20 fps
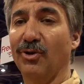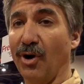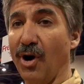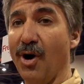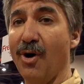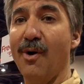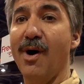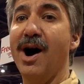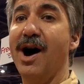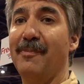
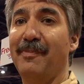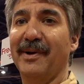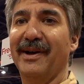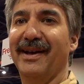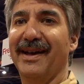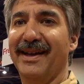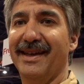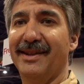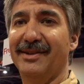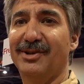grow up
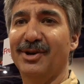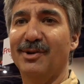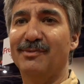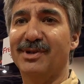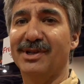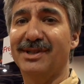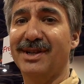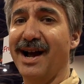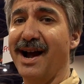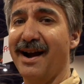in
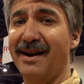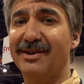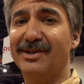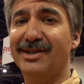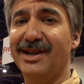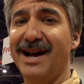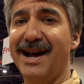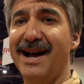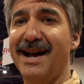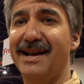terms of tire
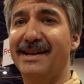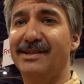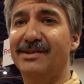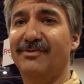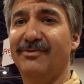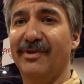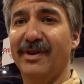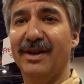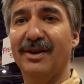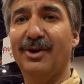
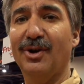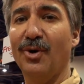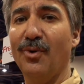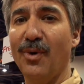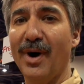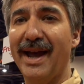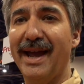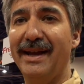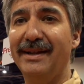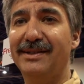size, vehicle
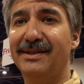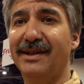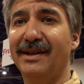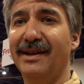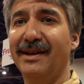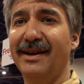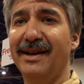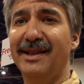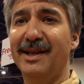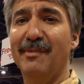weight,
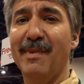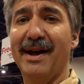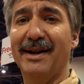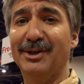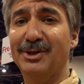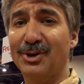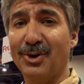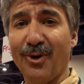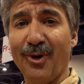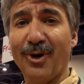the
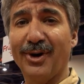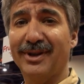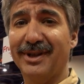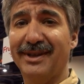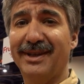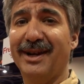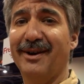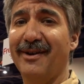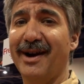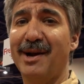amount of torque
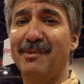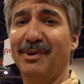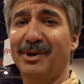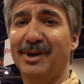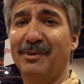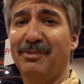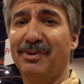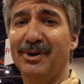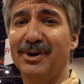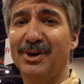that they're
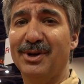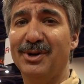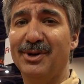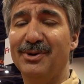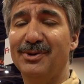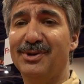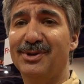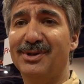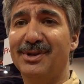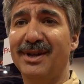able to
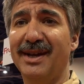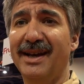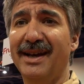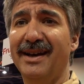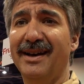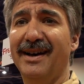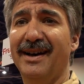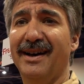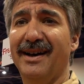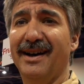produce.
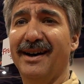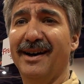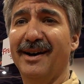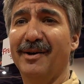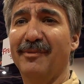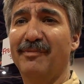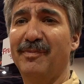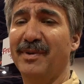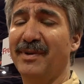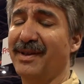
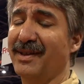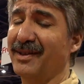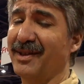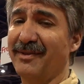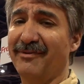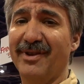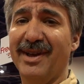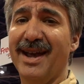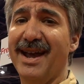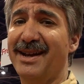
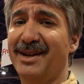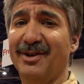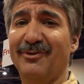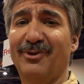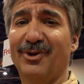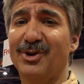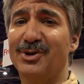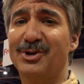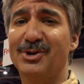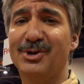V8
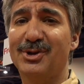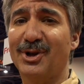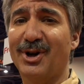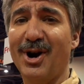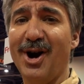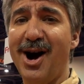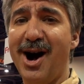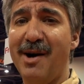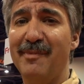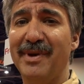conversions are
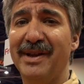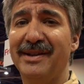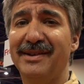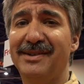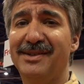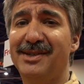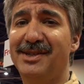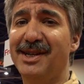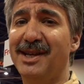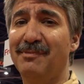common.
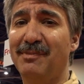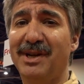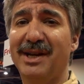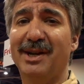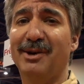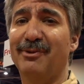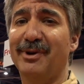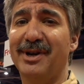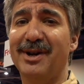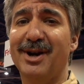Deep
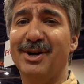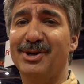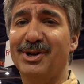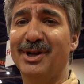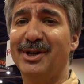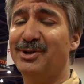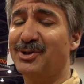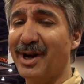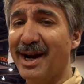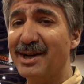gear
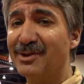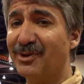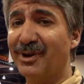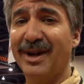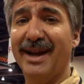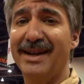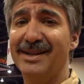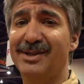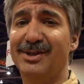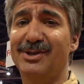reduction in
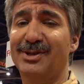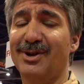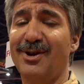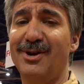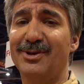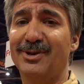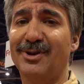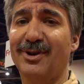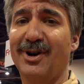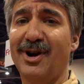transfer cases is
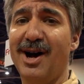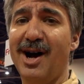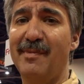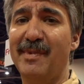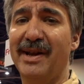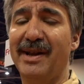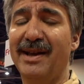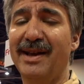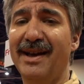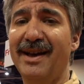also
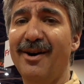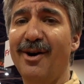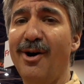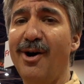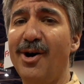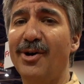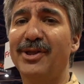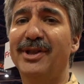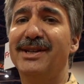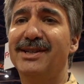common.
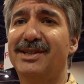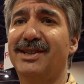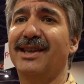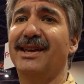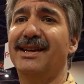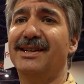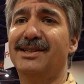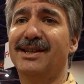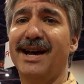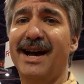All these
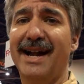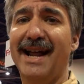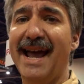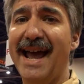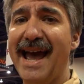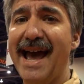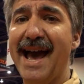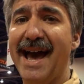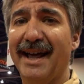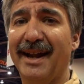things kind of
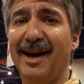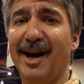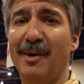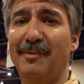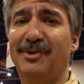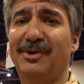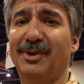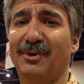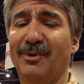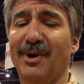add
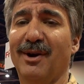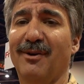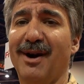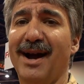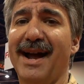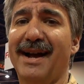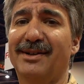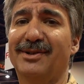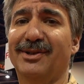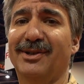up to rear
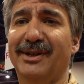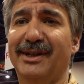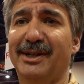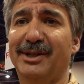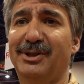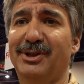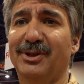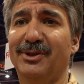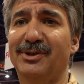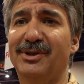axle
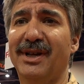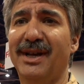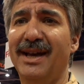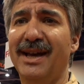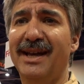issues.